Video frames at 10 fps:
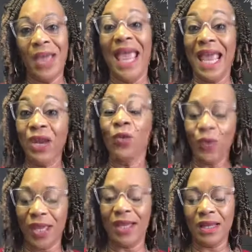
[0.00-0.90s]
and
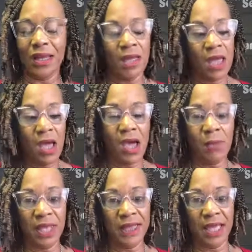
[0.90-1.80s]
win
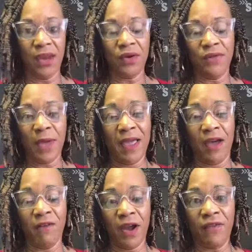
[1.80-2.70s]
in the area
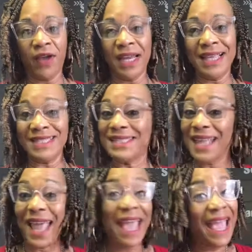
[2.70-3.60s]
of our finances,
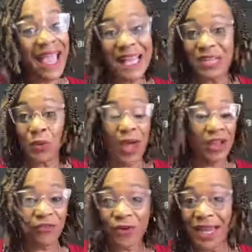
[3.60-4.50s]
and
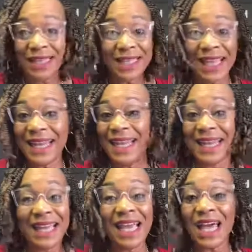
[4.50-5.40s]
quite frankly, in
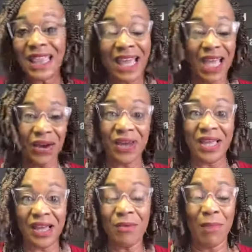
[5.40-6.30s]
any other
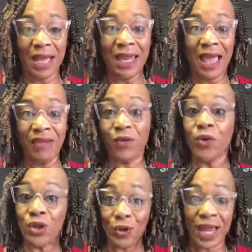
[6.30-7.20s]
area of my life
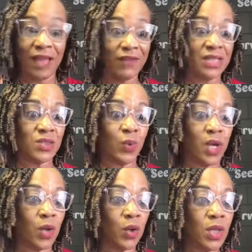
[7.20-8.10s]
or your life as
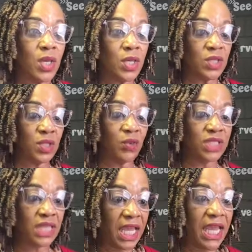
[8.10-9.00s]
well. So
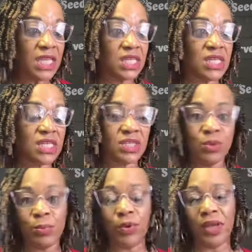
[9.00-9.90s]
change is
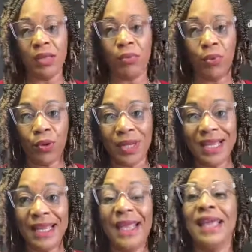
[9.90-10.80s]
super
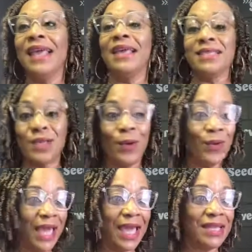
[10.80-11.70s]
important. It's
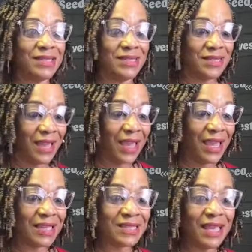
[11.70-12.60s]
okay to
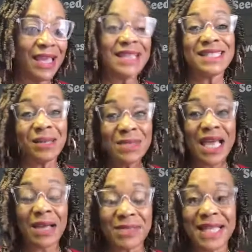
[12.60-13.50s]
change.
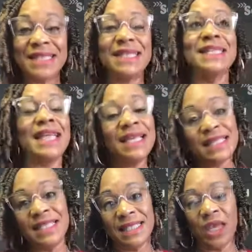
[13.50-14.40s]
Sometimes it's
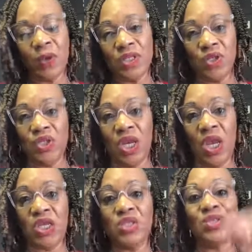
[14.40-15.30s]
necessary to
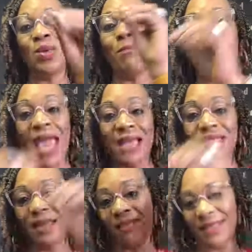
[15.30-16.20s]
change to
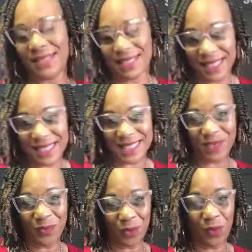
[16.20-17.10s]
match the
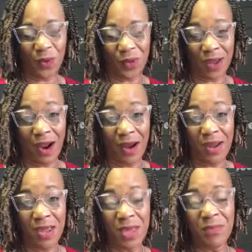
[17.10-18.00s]
season with where we are.
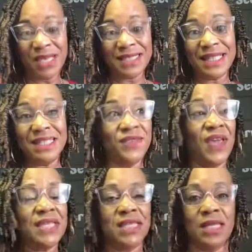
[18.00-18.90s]
Because let's
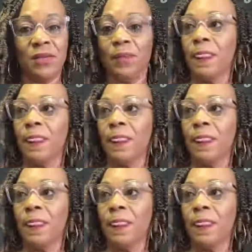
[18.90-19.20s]
face it,